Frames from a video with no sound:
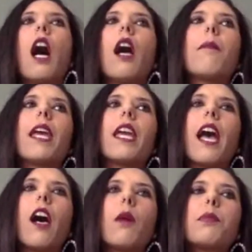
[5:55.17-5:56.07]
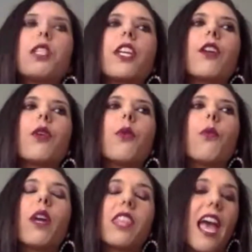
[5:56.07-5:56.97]
It helps you
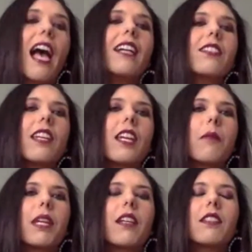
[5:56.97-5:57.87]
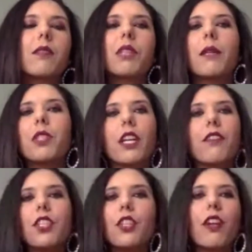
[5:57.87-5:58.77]
with acting because sometimes you
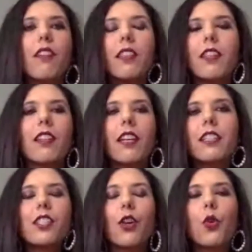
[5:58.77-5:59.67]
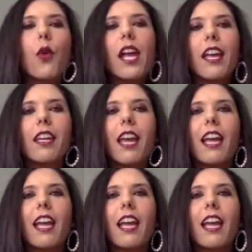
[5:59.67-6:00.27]
have to do everything like so quick.